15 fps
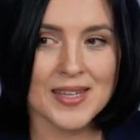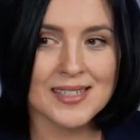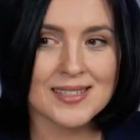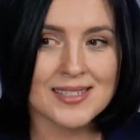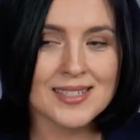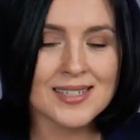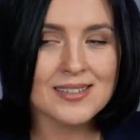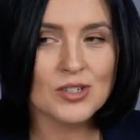
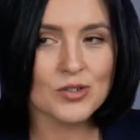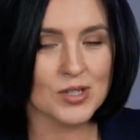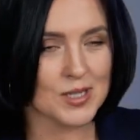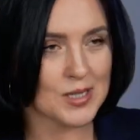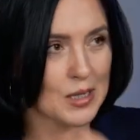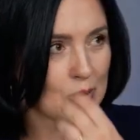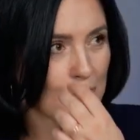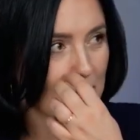it's
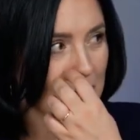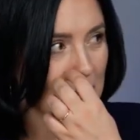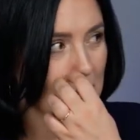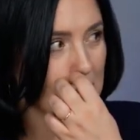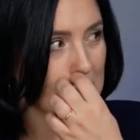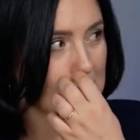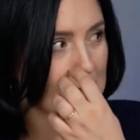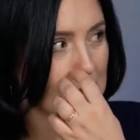interesting
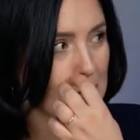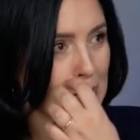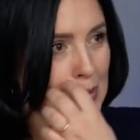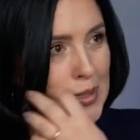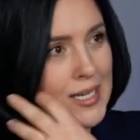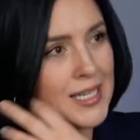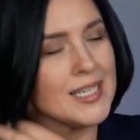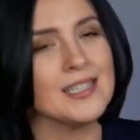because
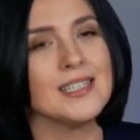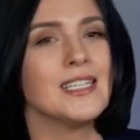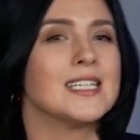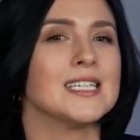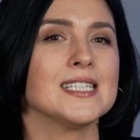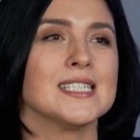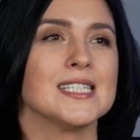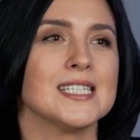you clearly
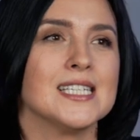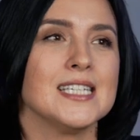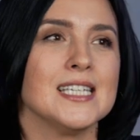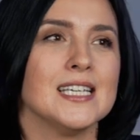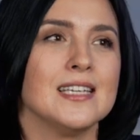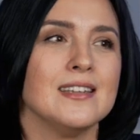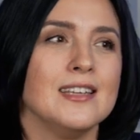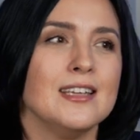can
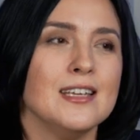see